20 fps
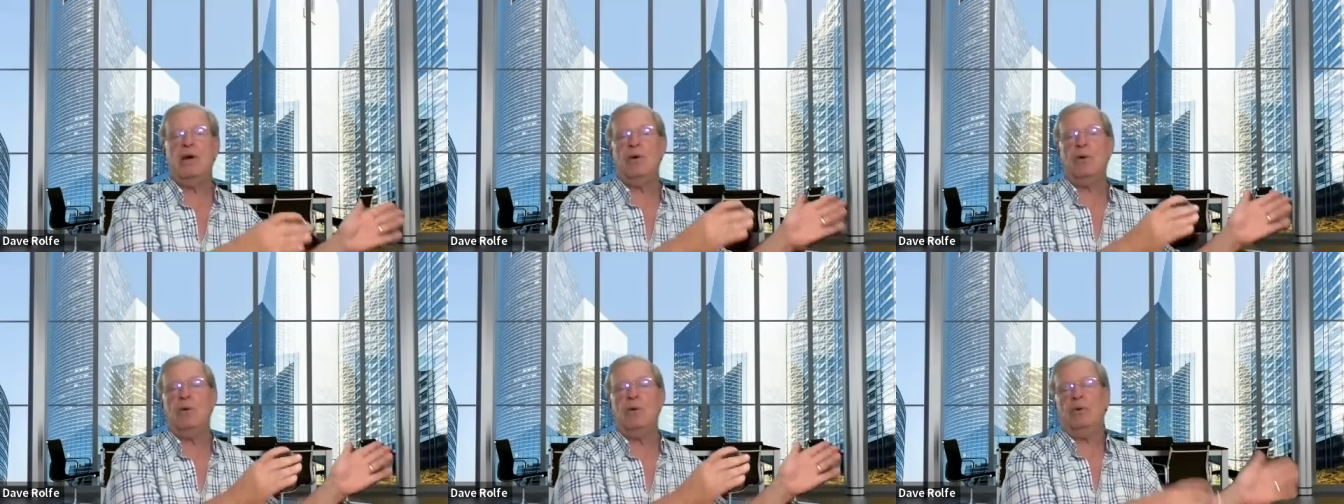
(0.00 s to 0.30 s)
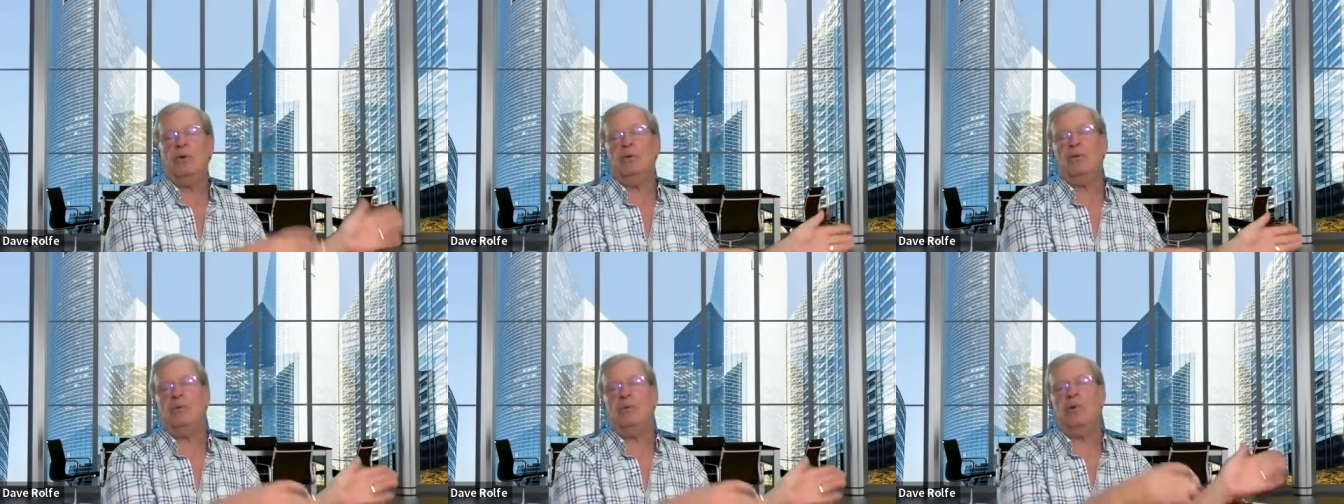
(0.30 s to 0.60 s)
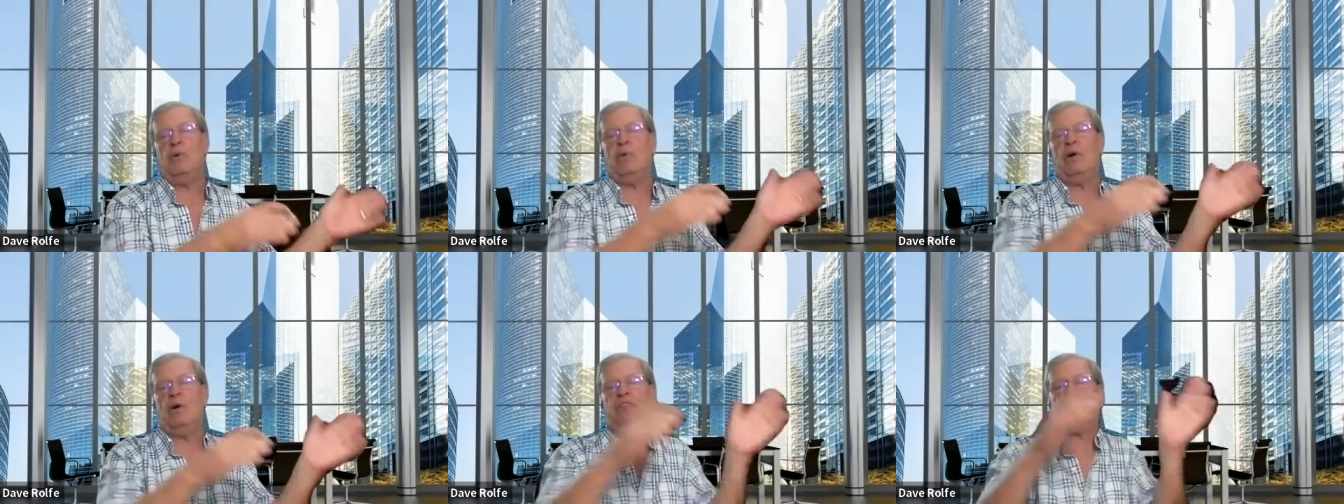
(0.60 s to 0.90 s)

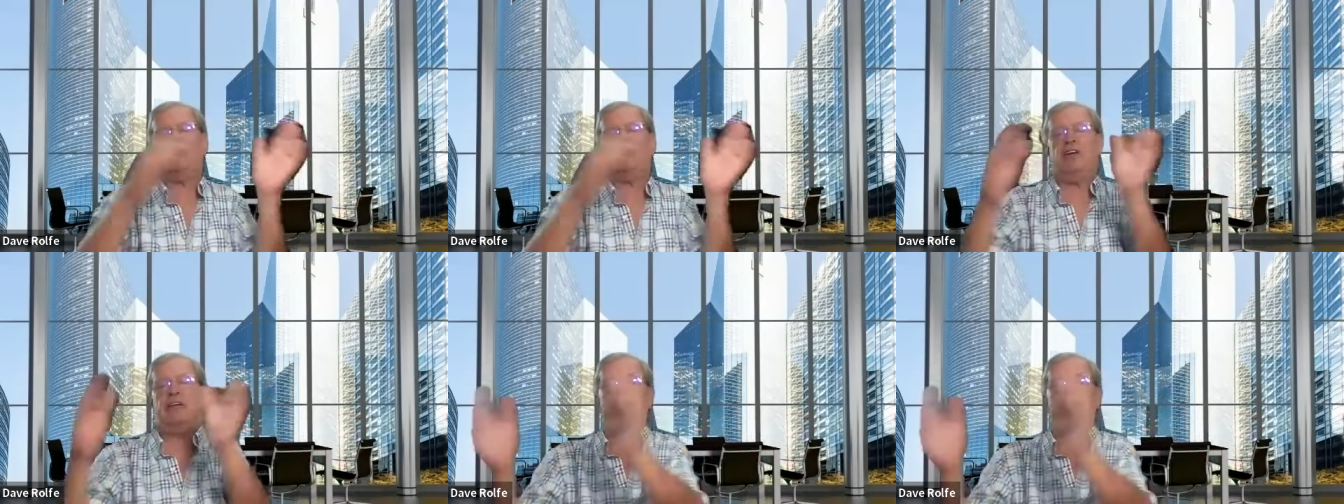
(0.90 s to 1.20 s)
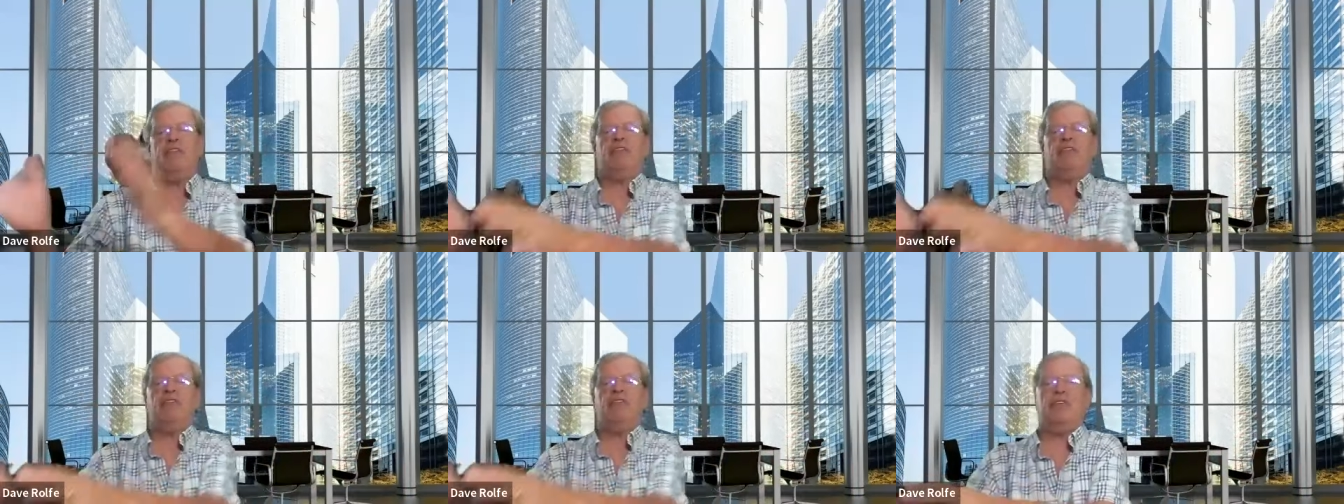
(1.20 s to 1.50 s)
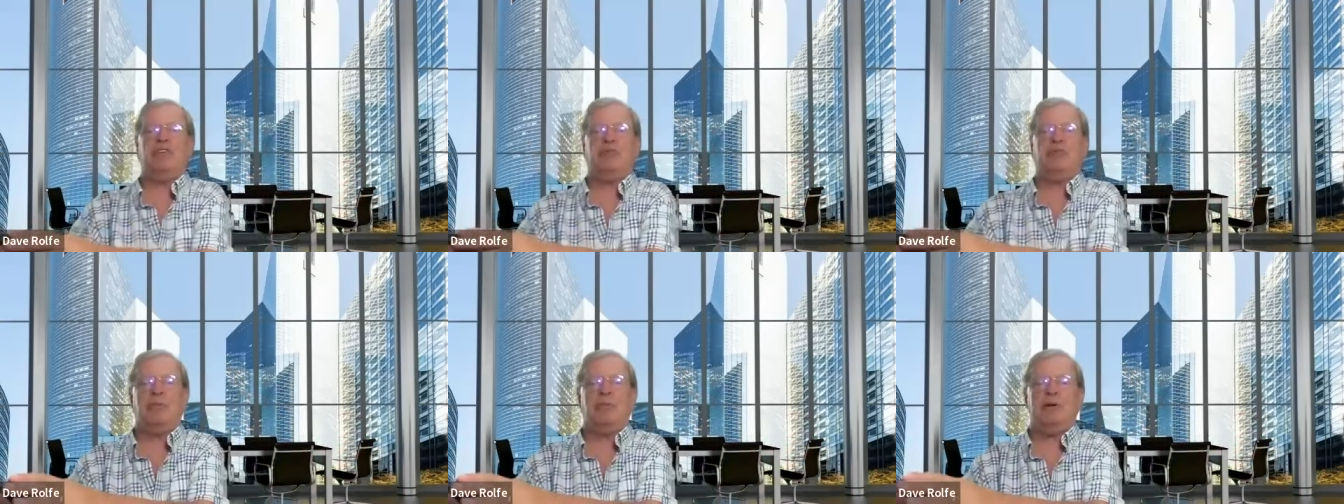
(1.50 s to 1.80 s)
Well, what's the
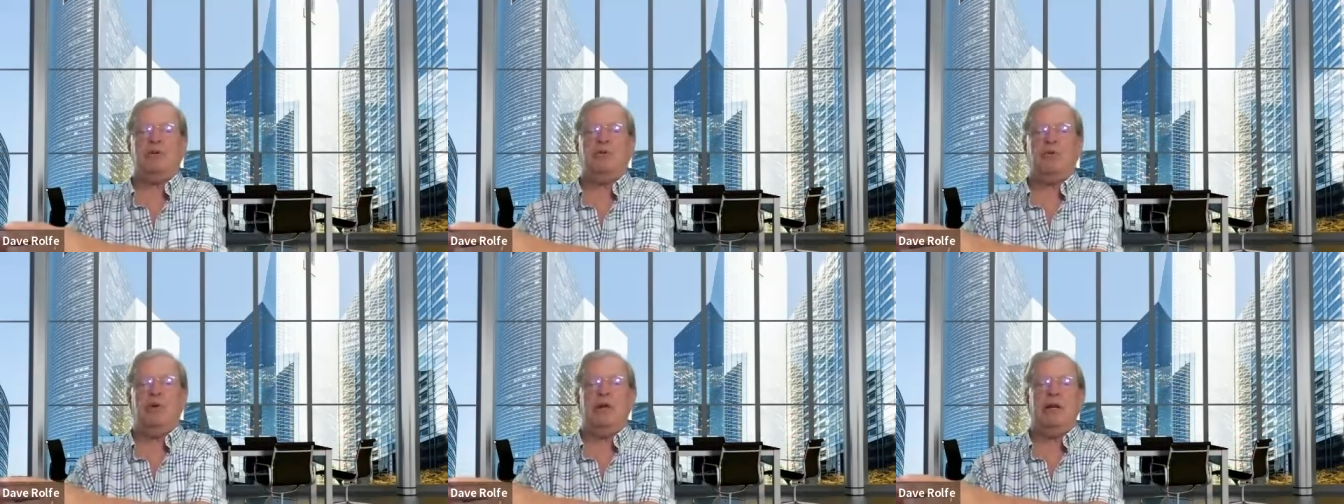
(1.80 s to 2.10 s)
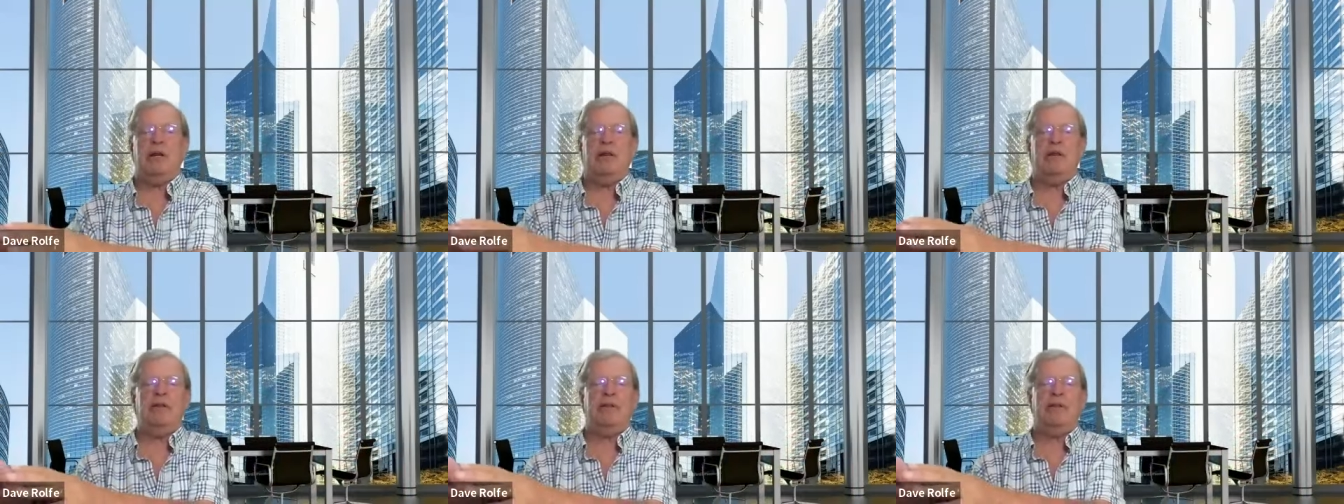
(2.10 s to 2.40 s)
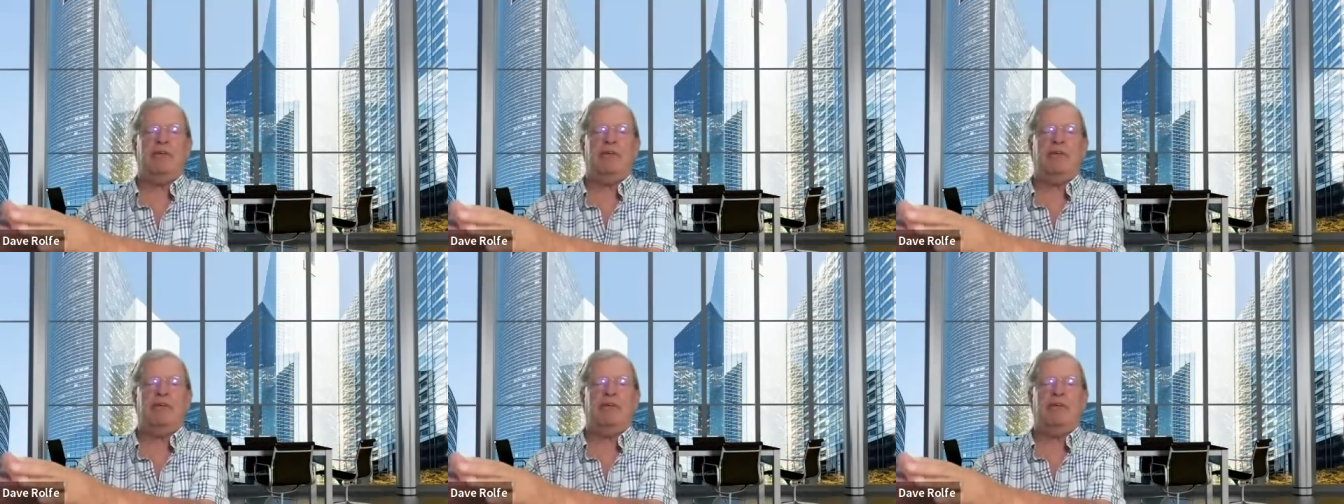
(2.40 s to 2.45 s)
difference between